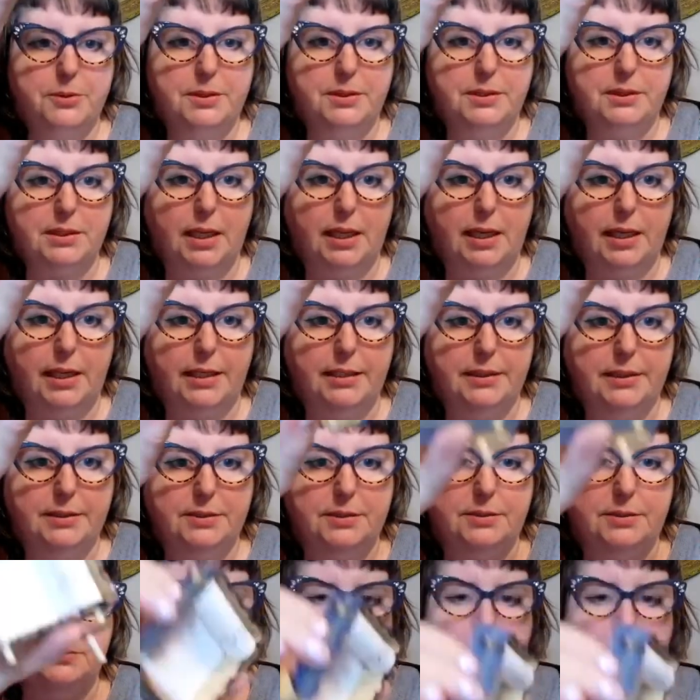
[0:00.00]

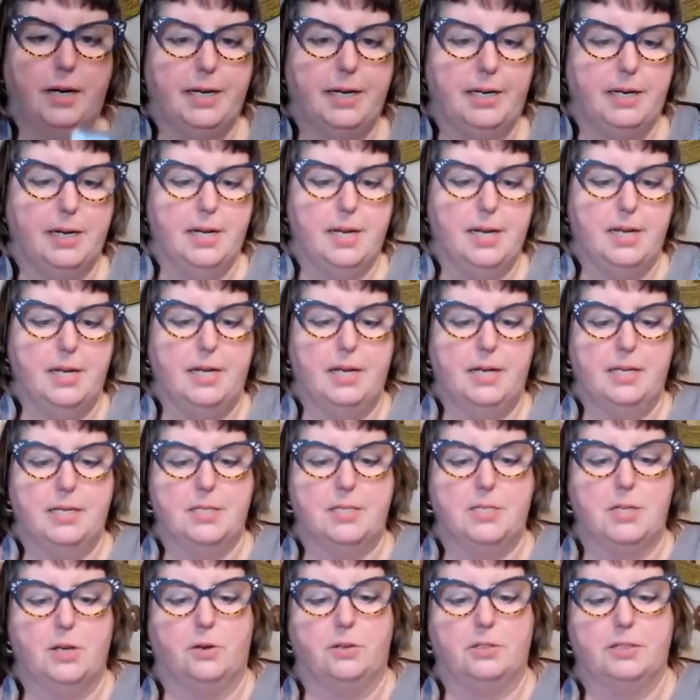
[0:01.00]
sides, right?
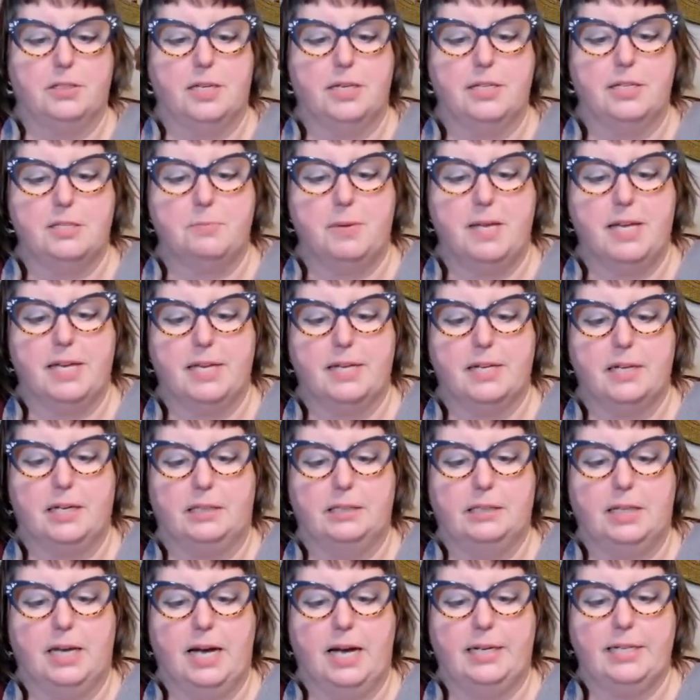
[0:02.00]
So it does make it a
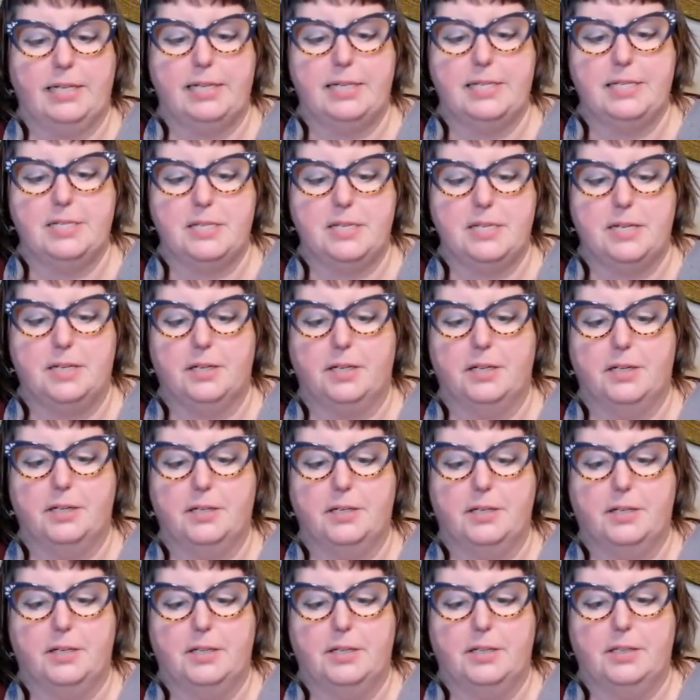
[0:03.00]
lot
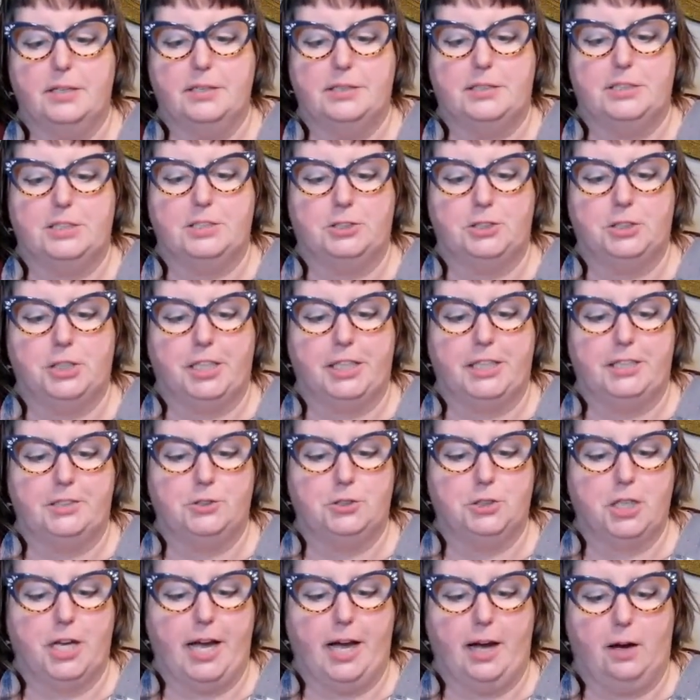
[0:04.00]
easier to
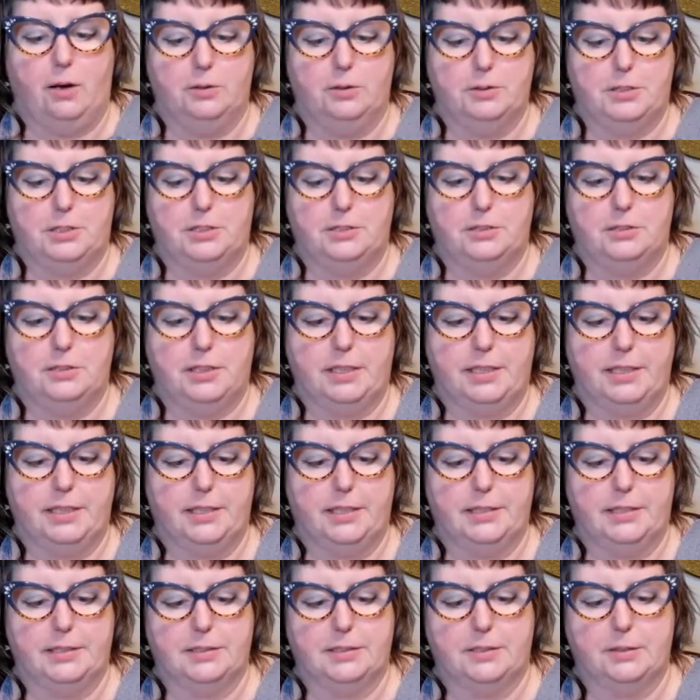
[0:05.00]
change out.
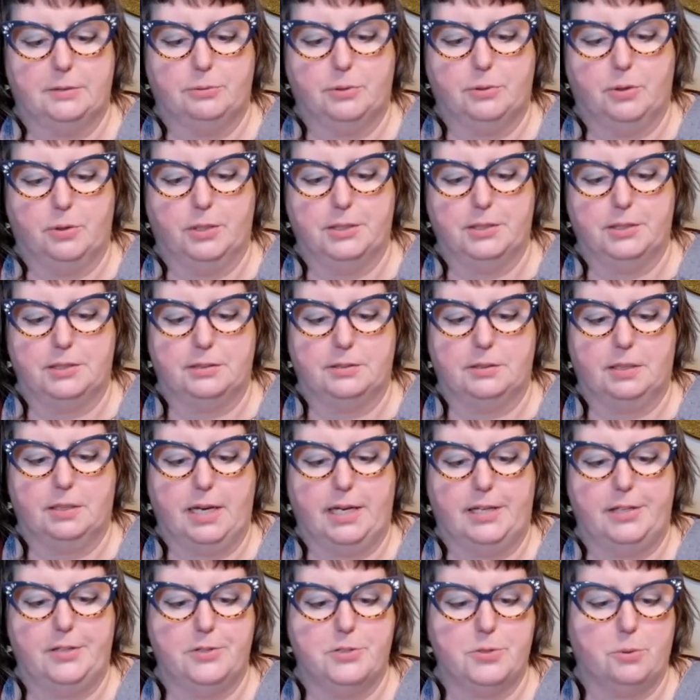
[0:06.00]
And of course, I
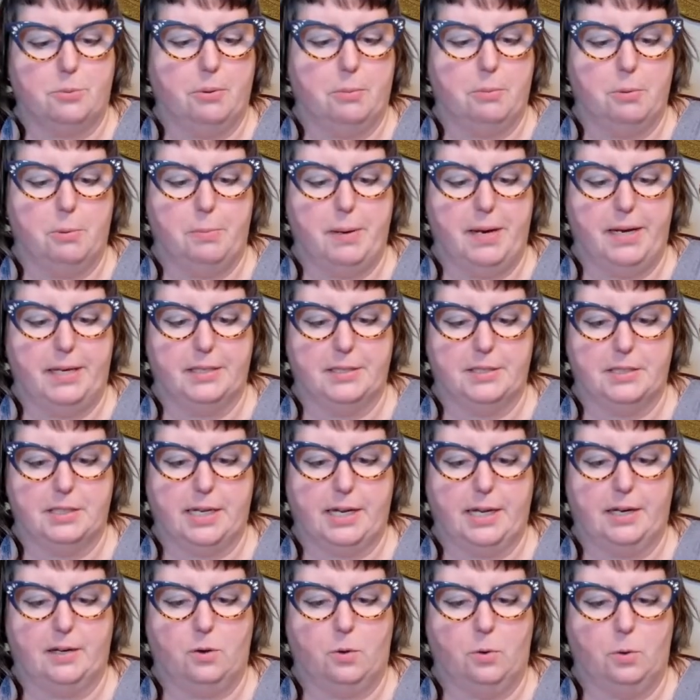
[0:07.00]
use a rubber band to
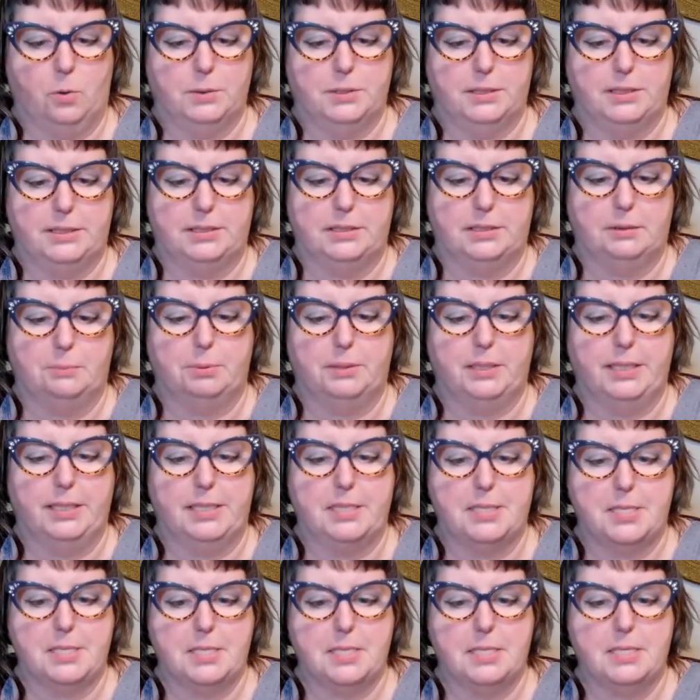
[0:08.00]
kind of hold it into
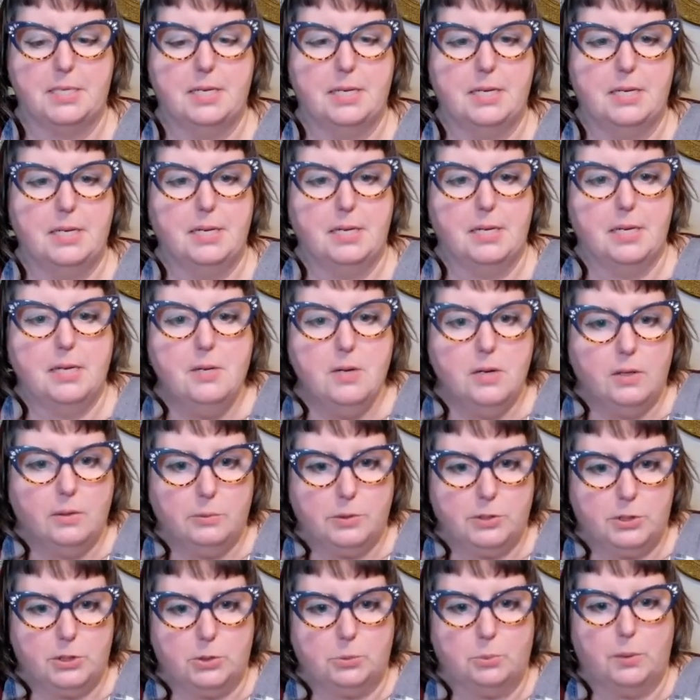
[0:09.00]
place,
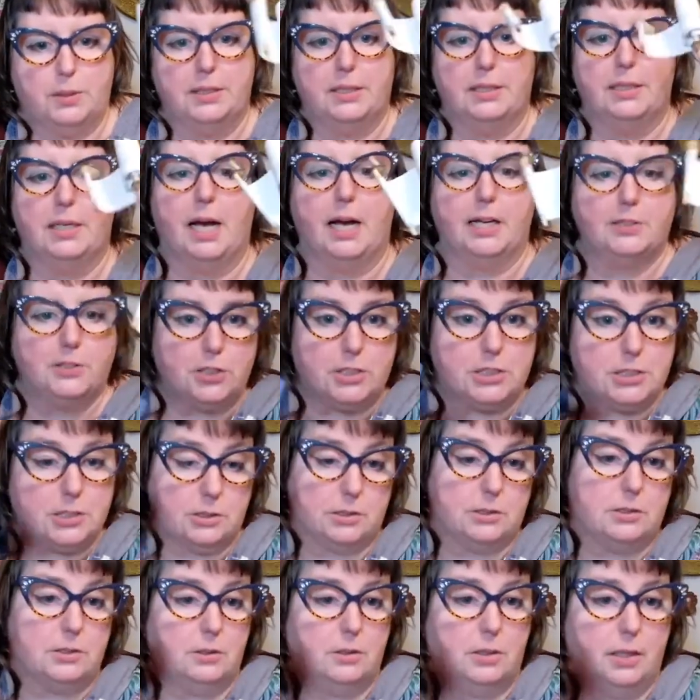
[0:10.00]
which is what the
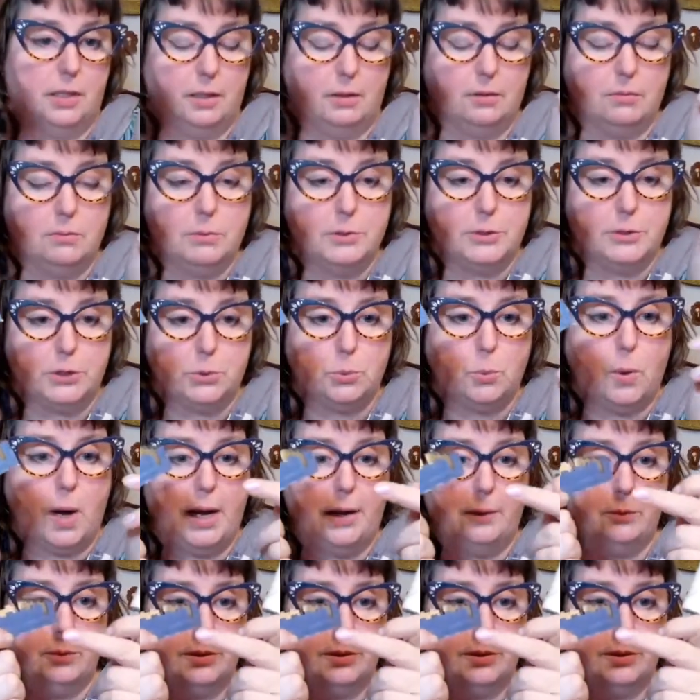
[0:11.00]
notches, which is why it